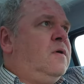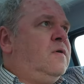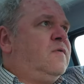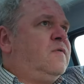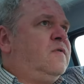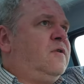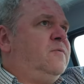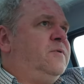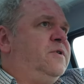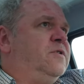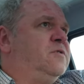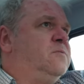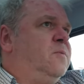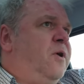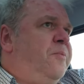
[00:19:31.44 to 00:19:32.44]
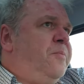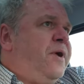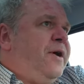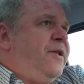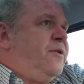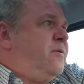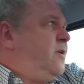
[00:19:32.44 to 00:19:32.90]
So we're just 1
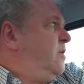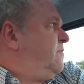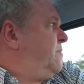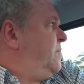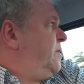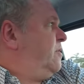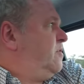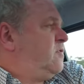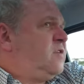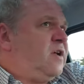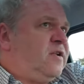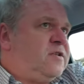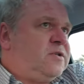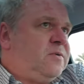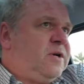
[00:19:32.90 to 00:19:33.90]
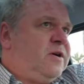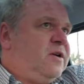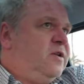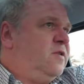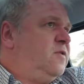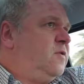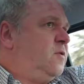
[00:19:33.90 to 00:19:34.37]
mile away from the hotel. So what I'm
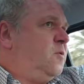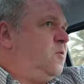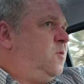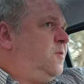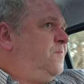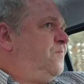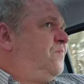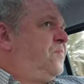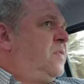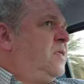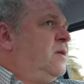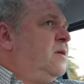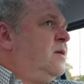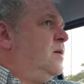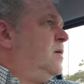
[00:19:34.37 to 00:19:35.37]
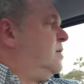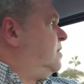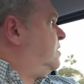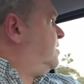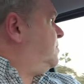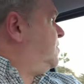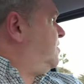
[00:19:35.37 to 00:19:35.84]
going to do,
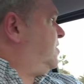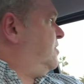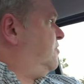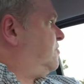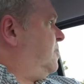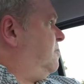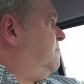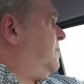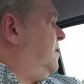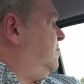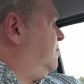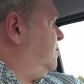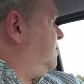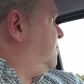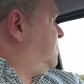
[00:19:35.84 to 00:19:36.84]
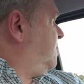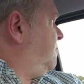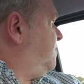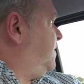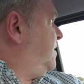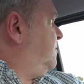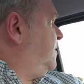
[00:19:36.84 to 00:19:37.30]
I'm not going to try and find another shop
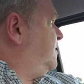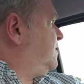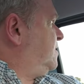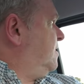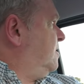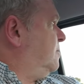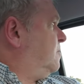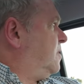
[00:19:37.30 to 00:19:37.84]
for that whiskey.